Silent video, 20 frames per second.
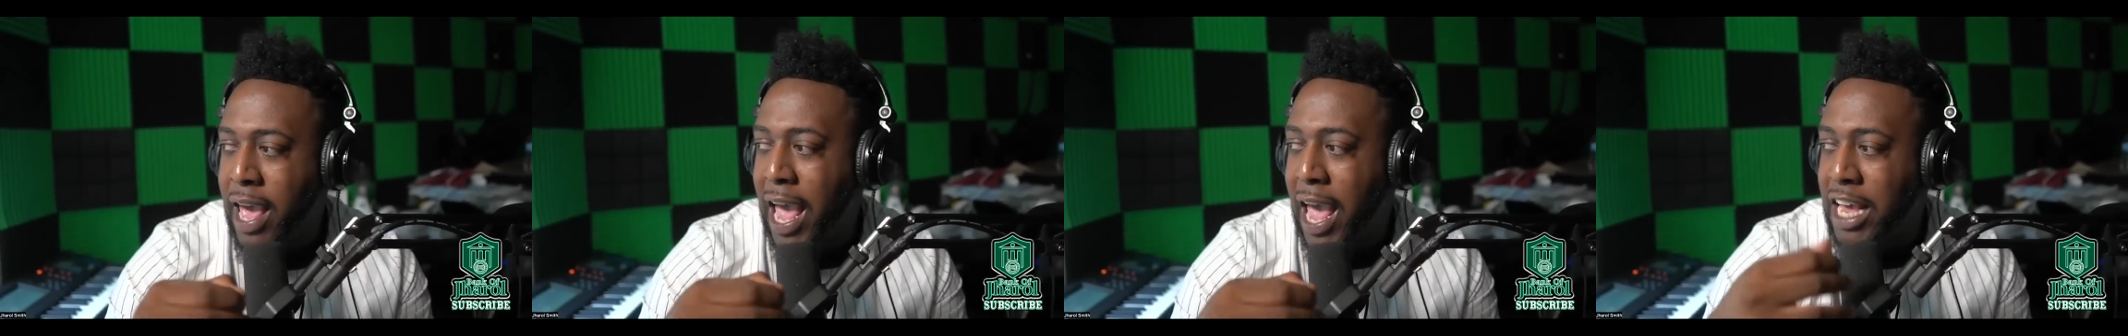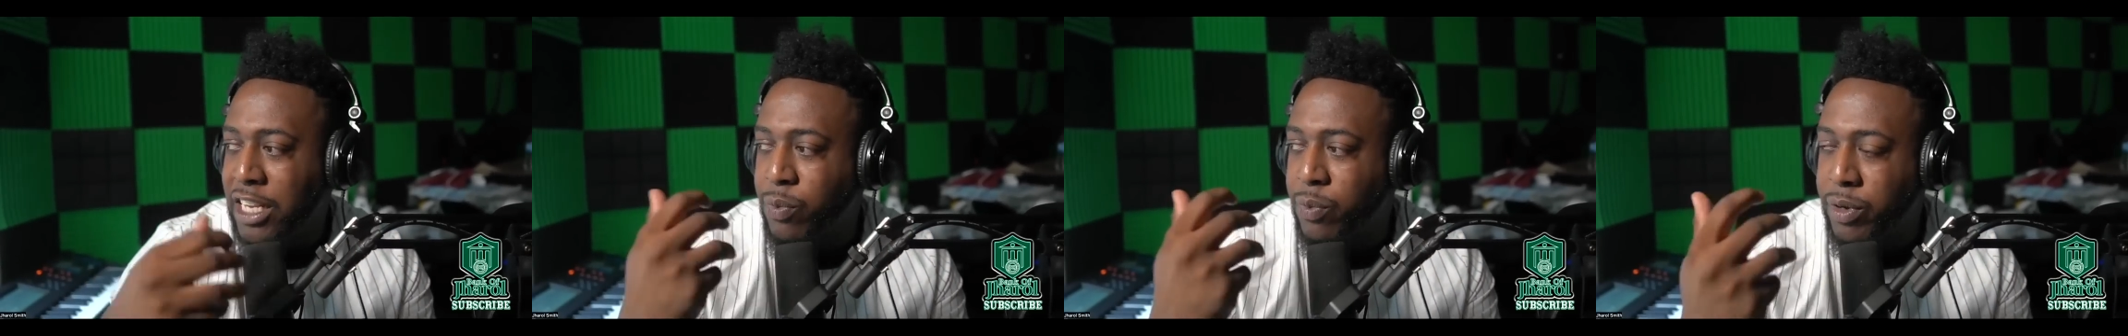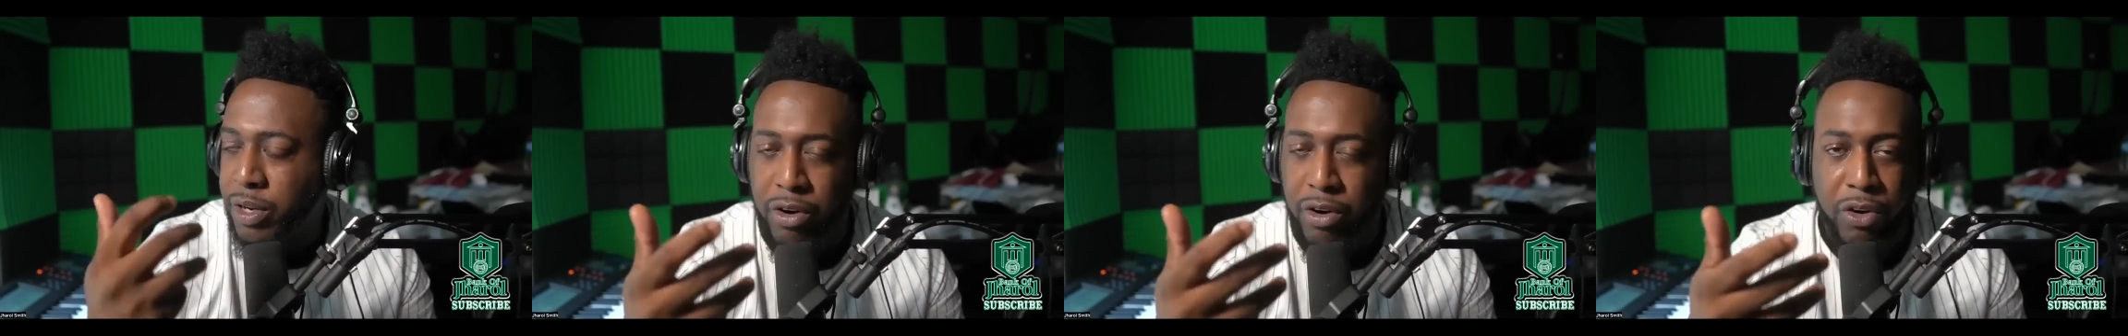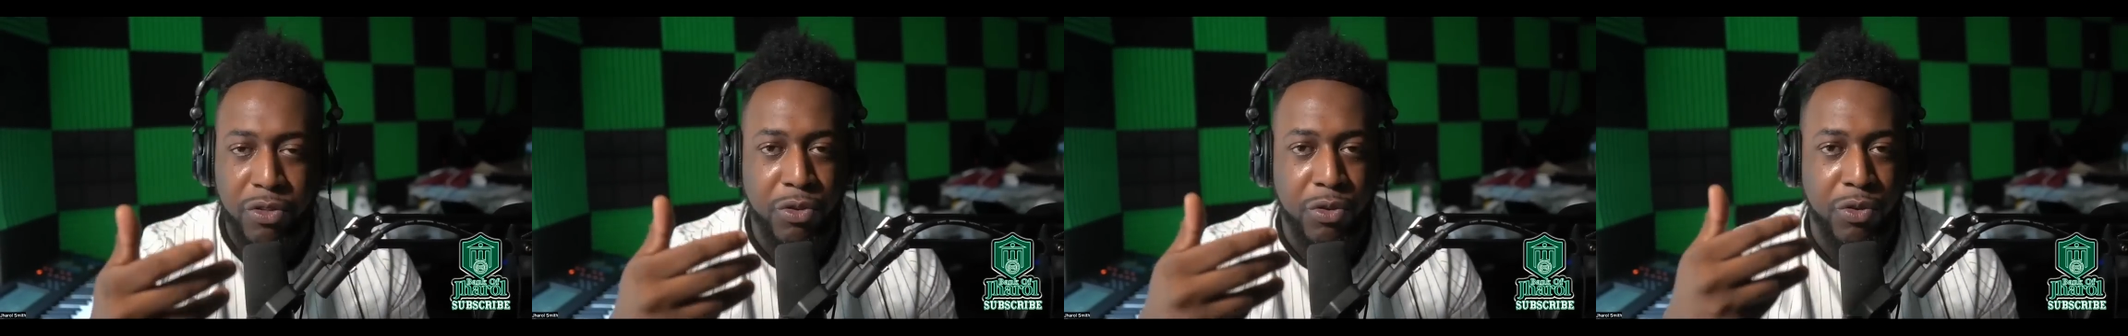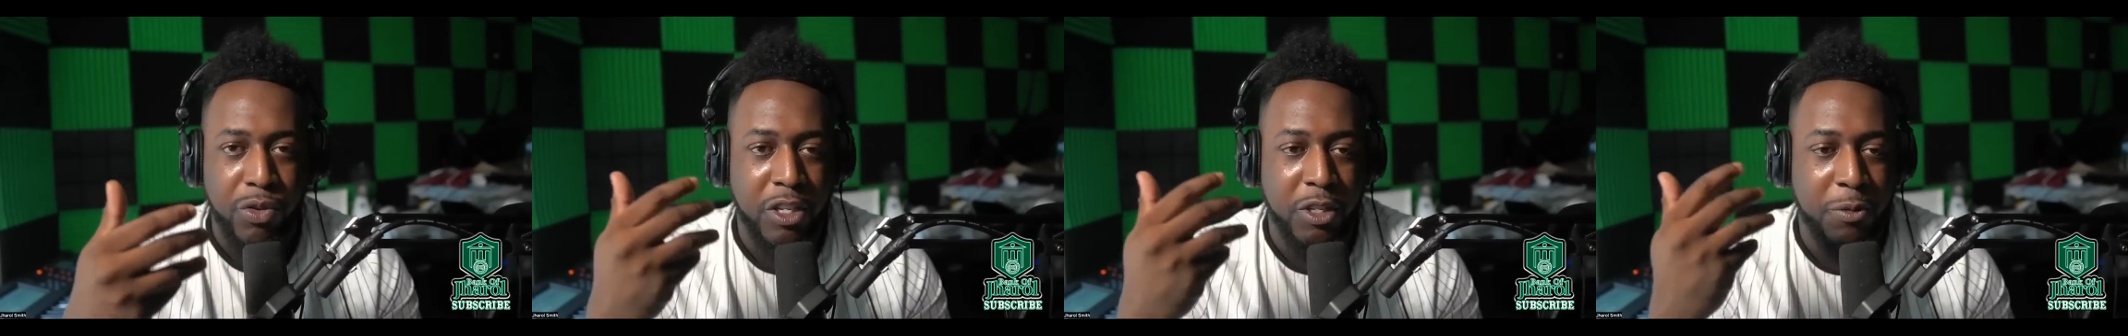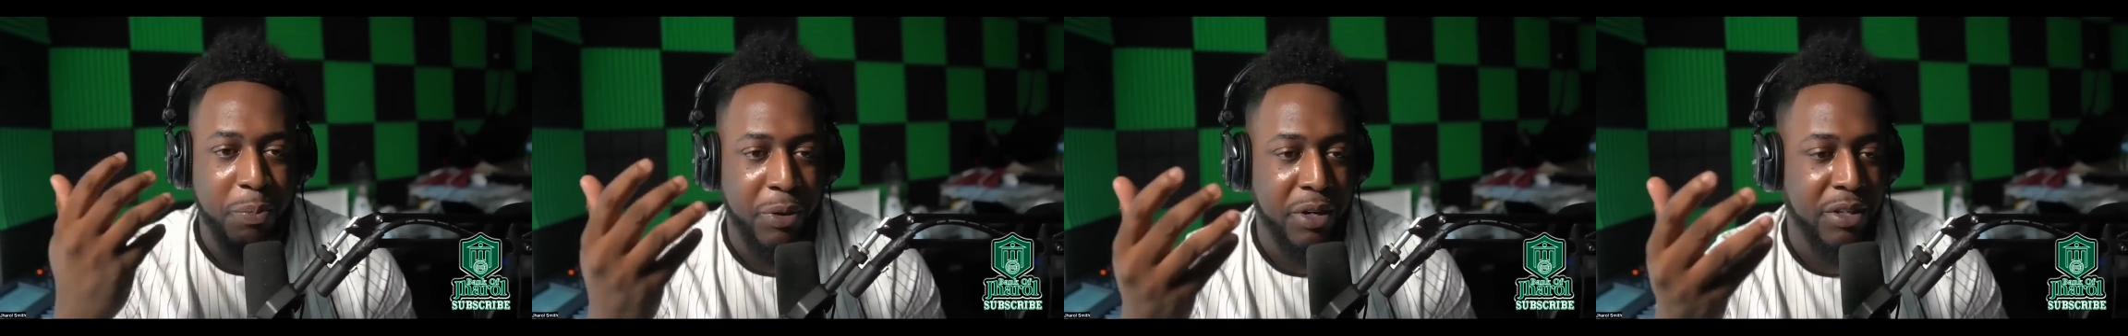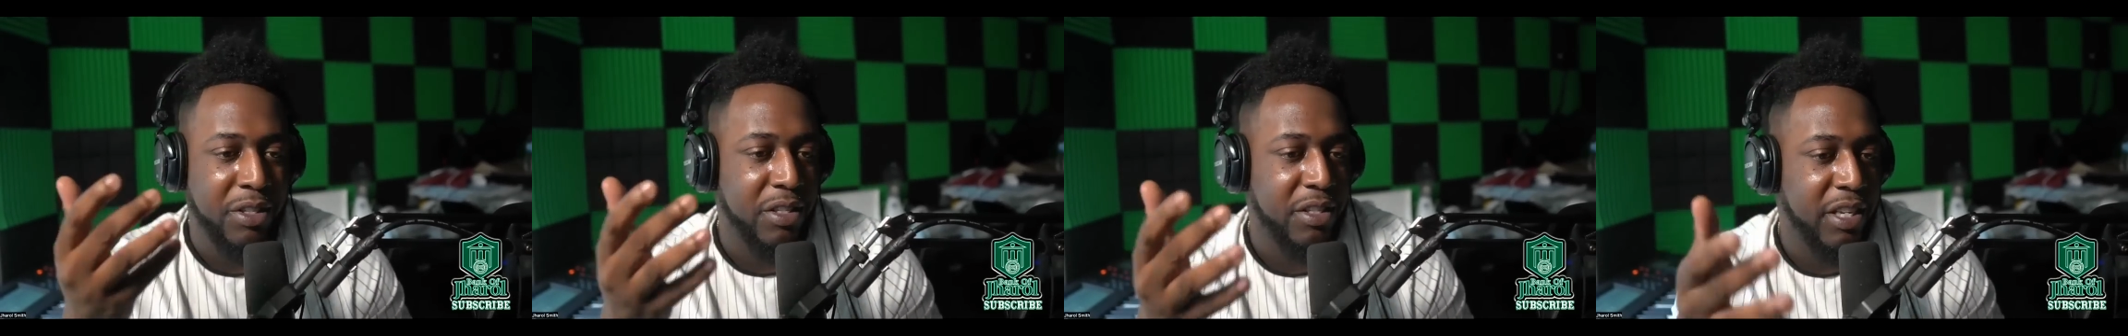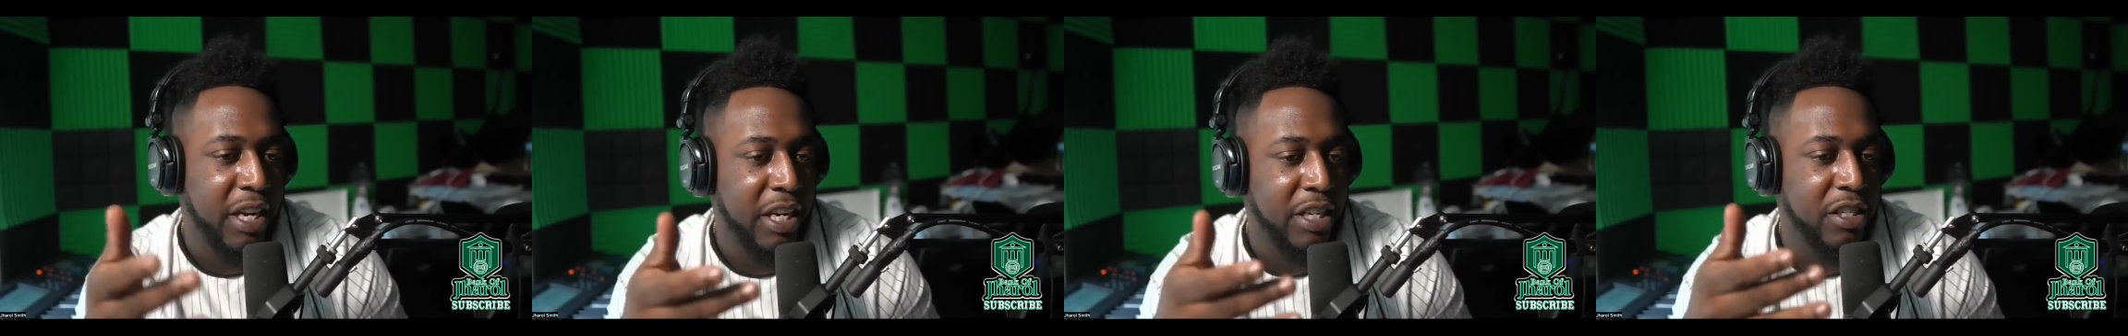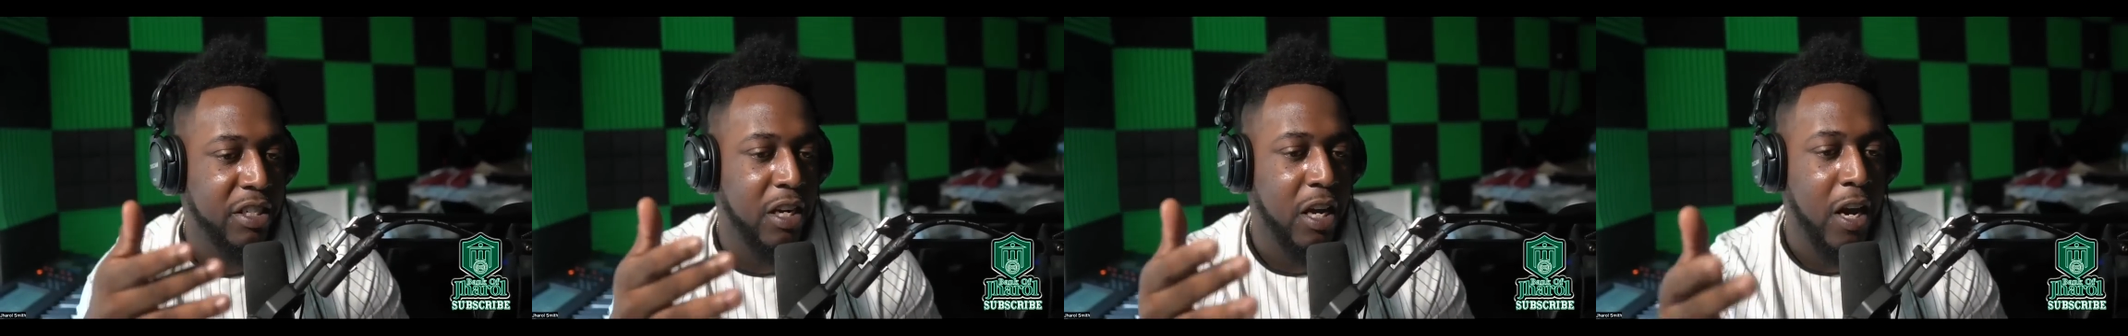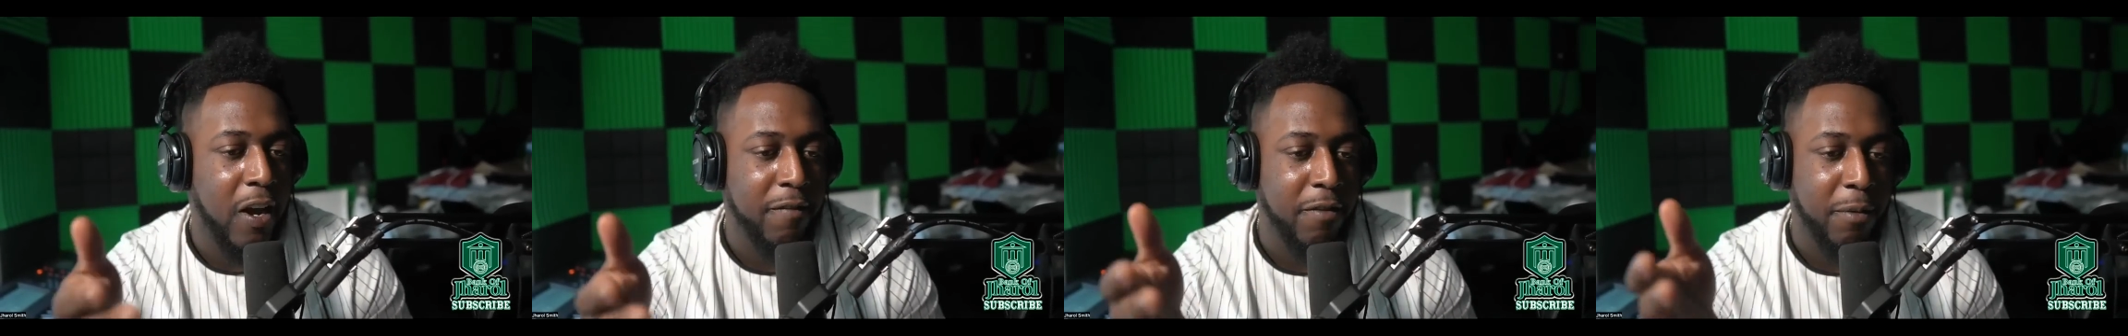as we go through this presentation
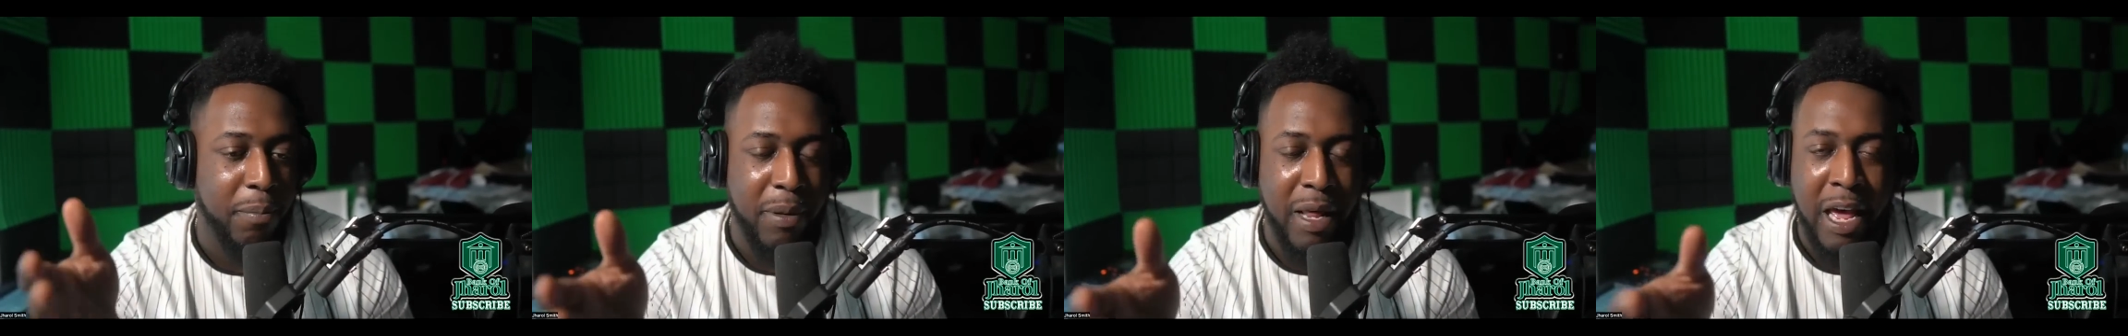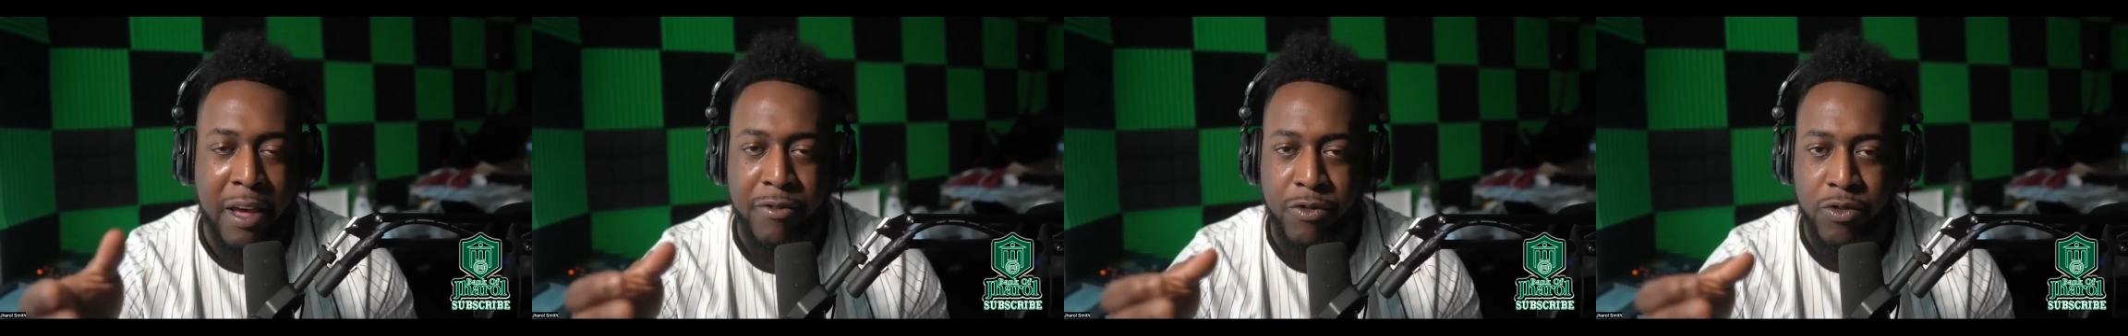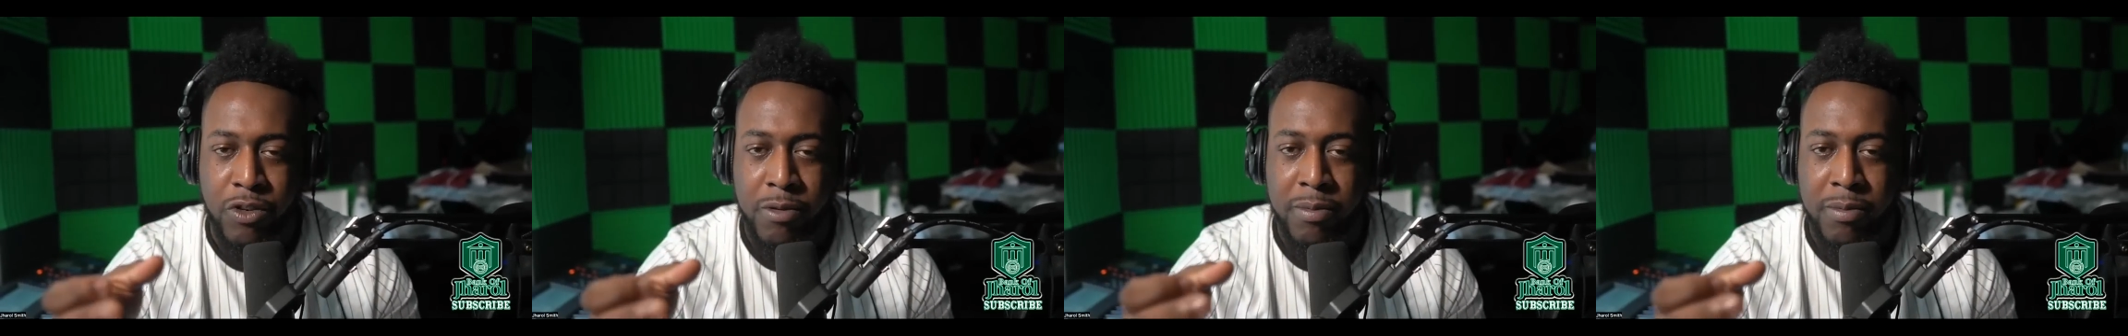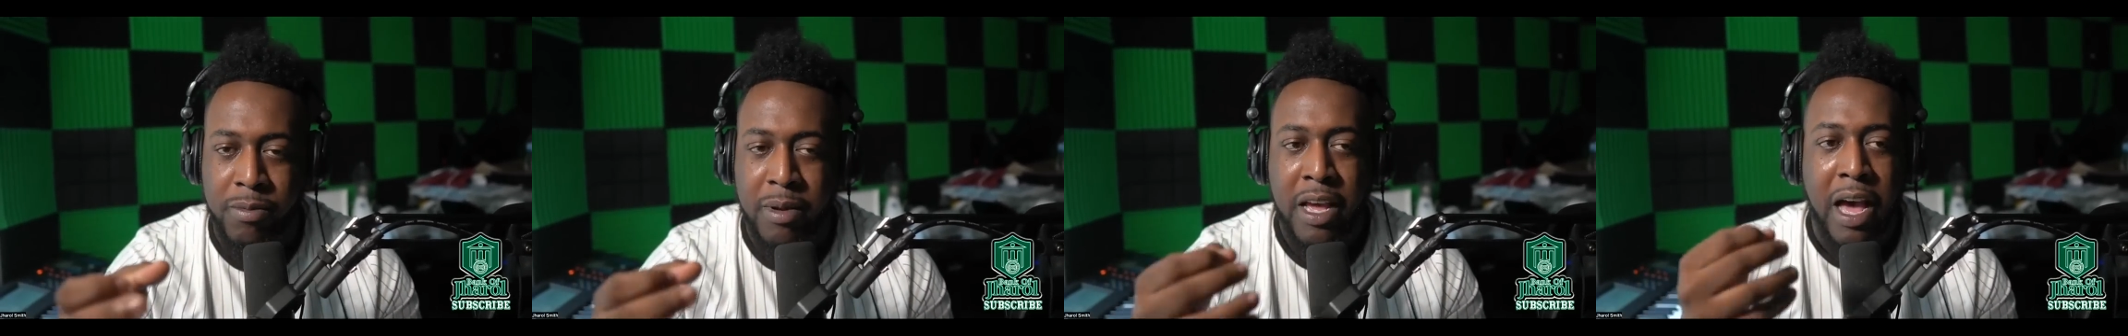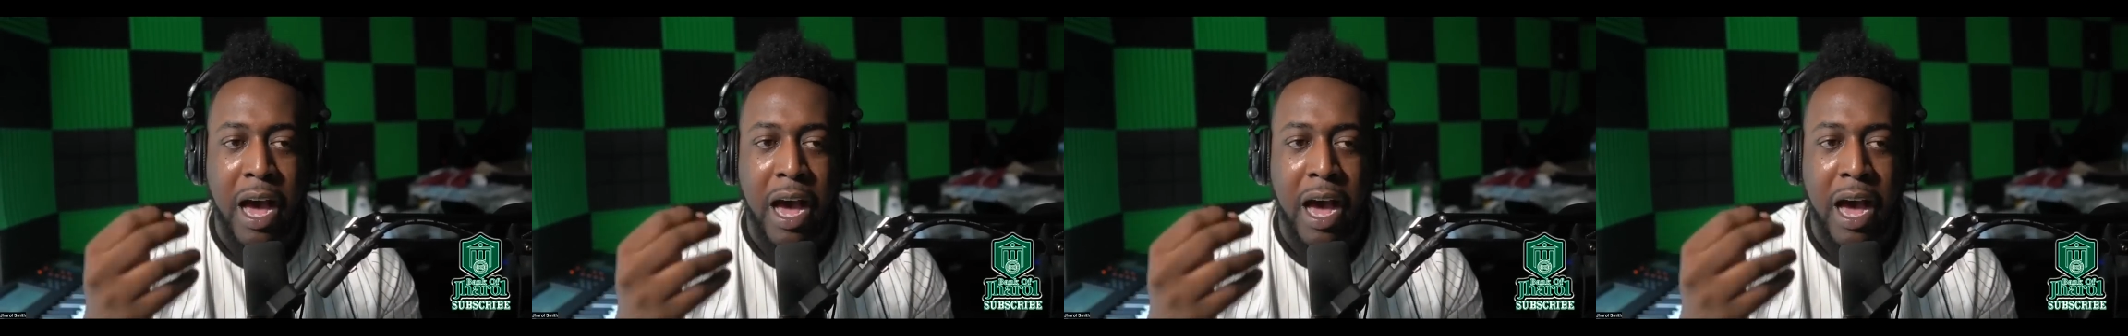of the platform.